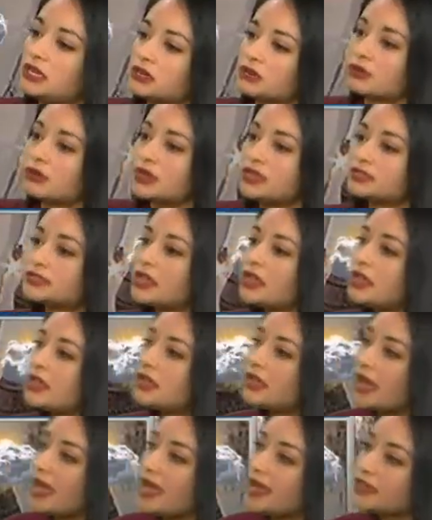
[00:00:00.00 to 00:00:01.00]
degrees.
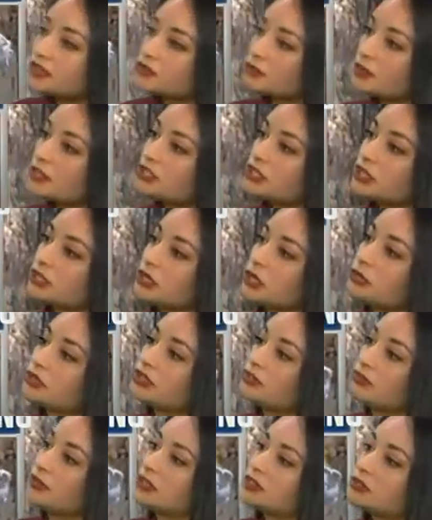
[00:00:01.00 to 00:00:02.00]
Highs reaching low to mid